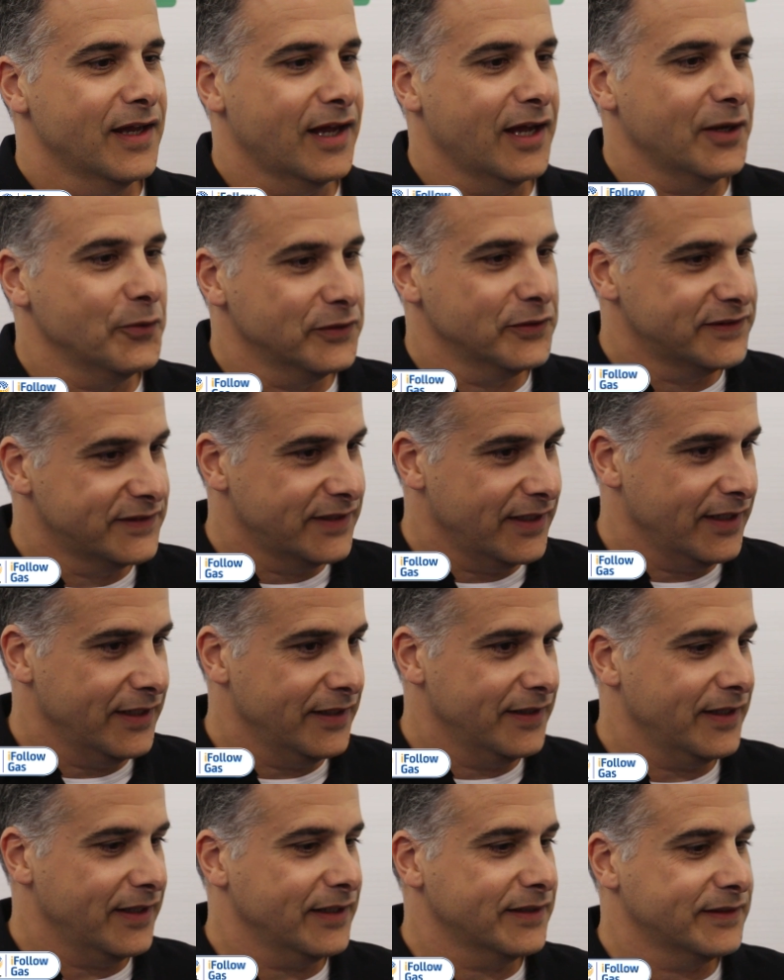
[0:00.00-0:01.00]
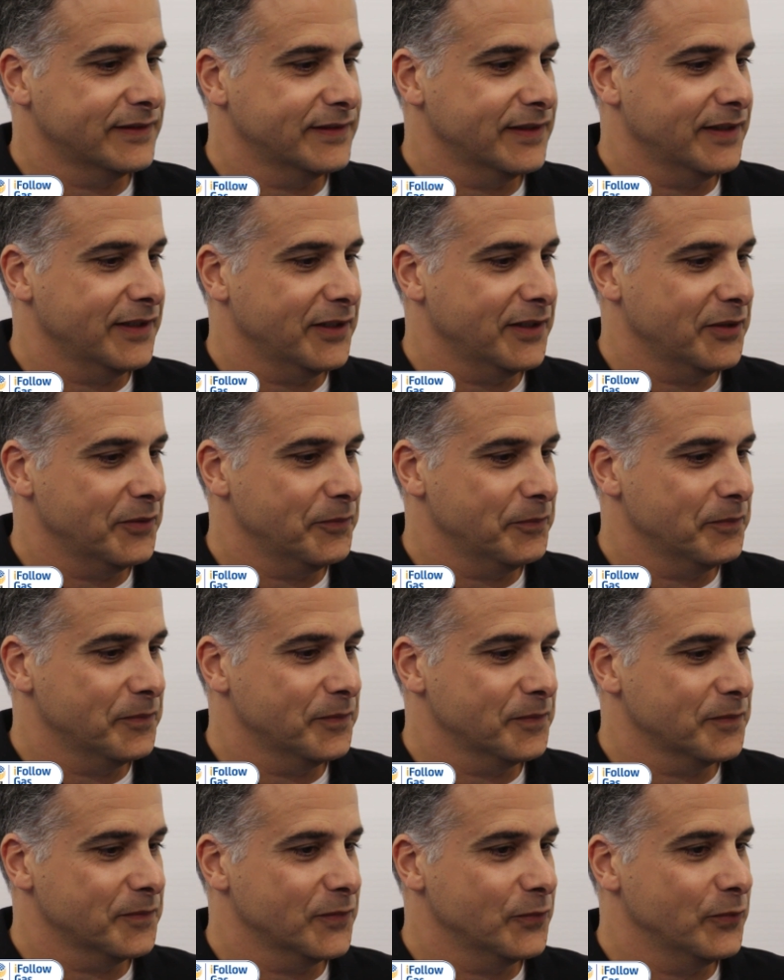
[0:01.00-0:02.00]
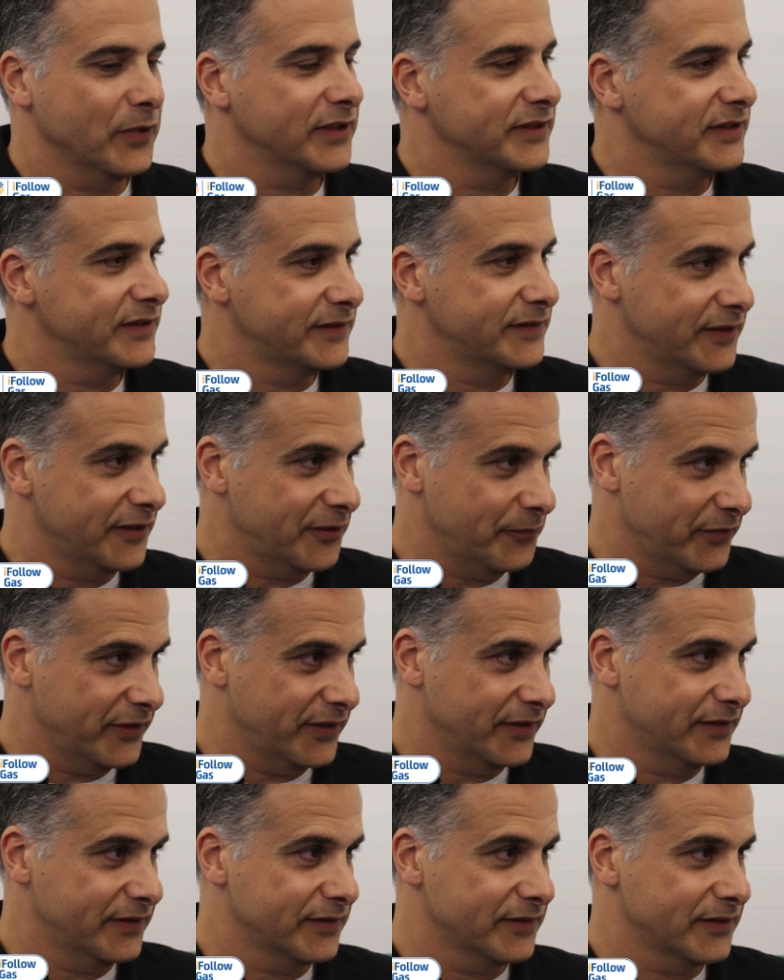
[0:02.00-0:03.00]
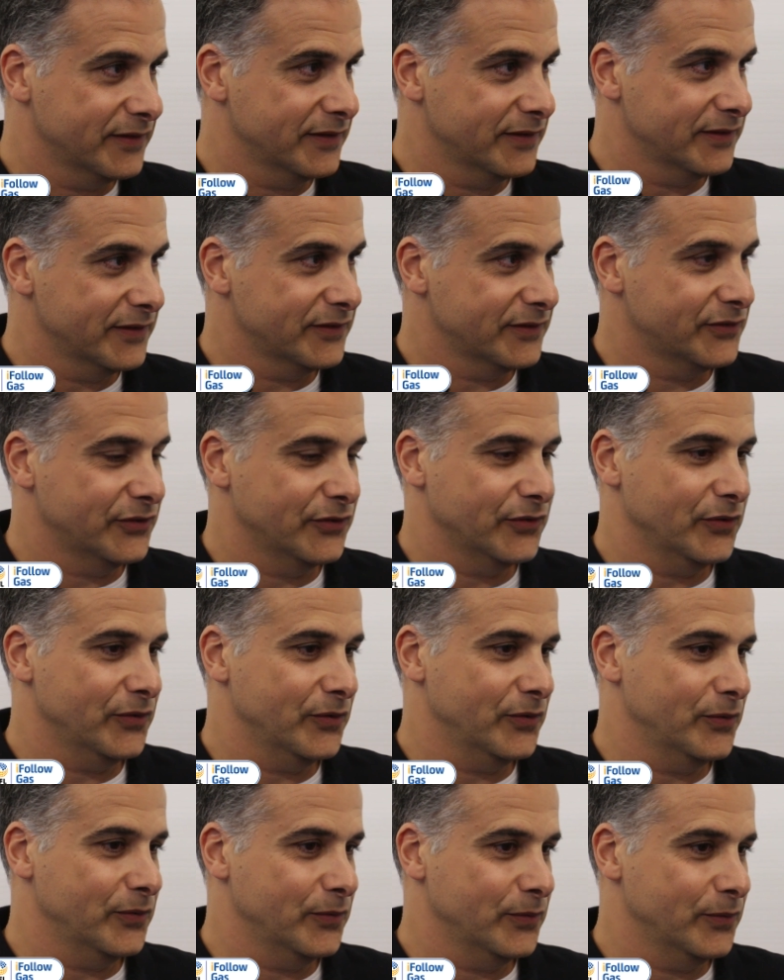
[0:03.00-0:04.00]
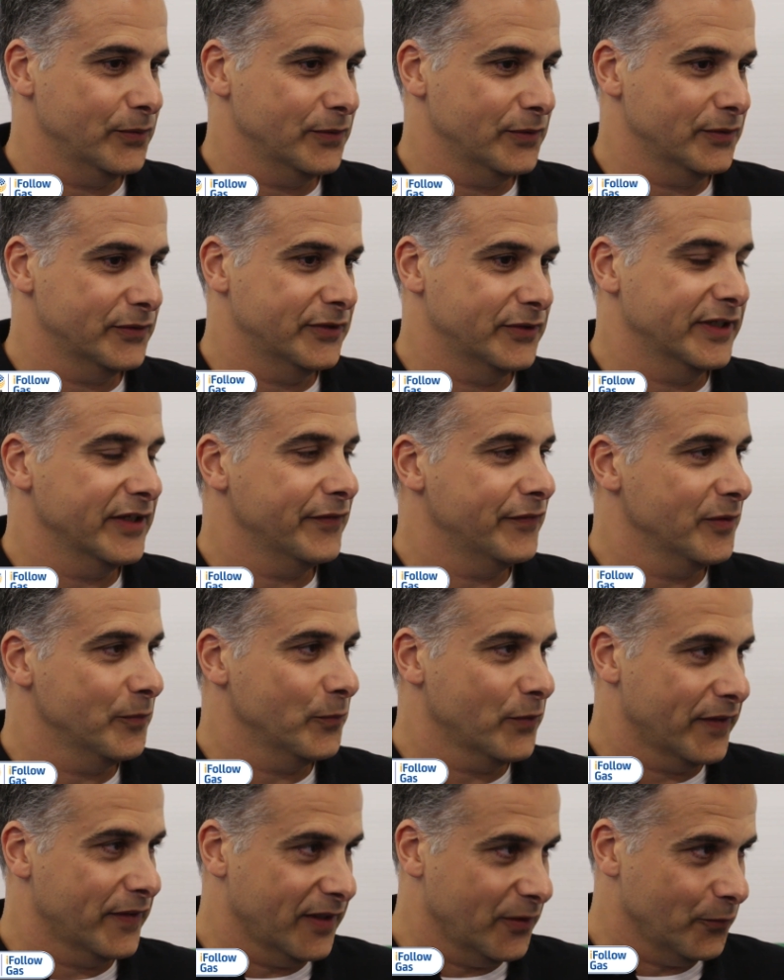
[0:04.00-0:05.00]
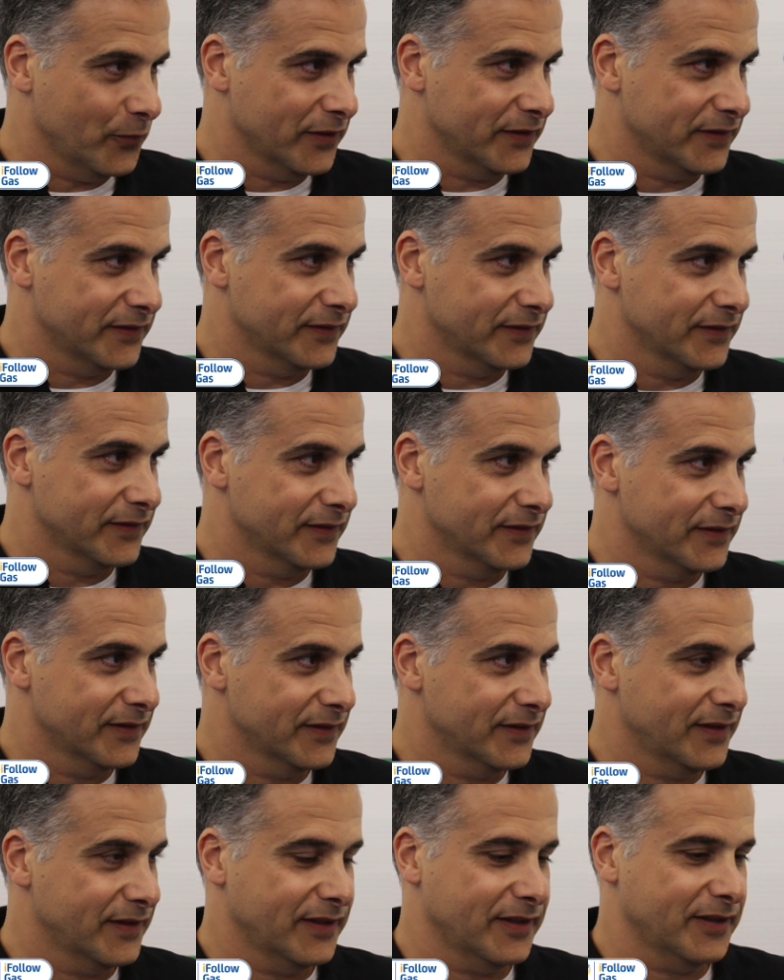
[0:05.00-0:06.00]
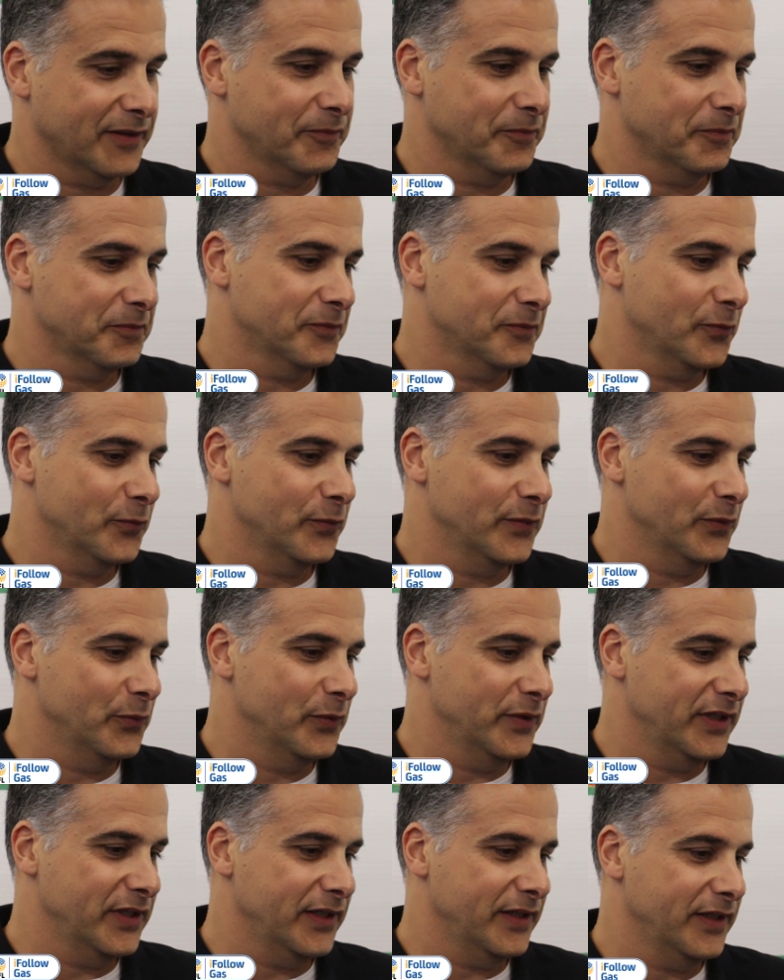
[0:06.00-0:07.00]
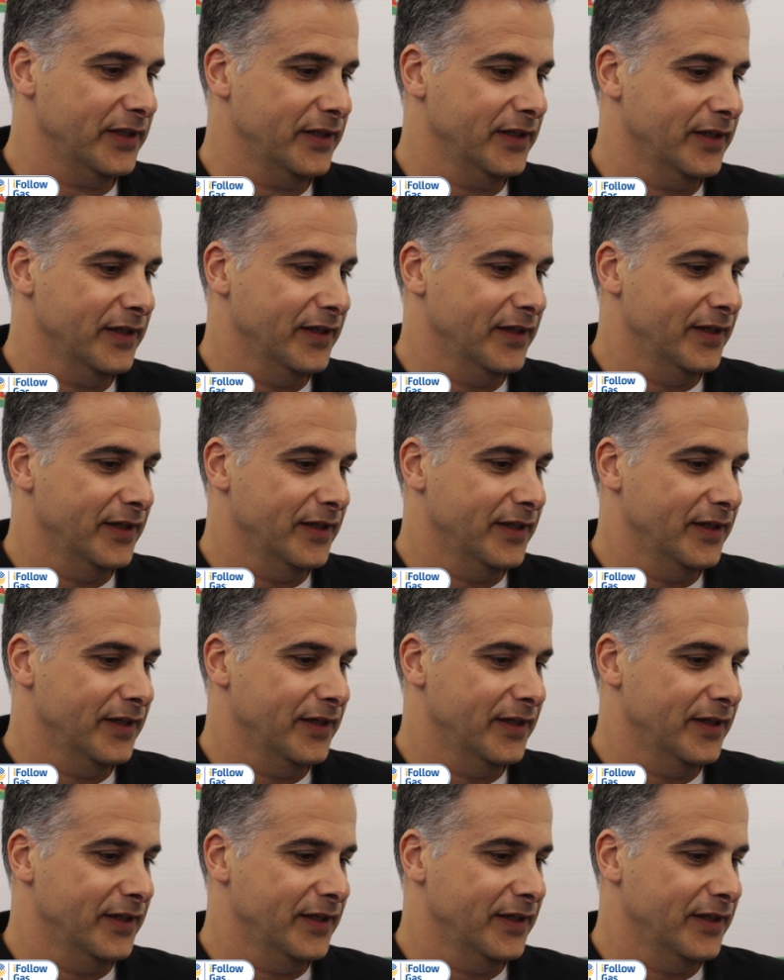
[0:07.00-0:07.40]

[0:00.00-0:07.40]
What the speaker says: I would say that we are determined to give them what they want. We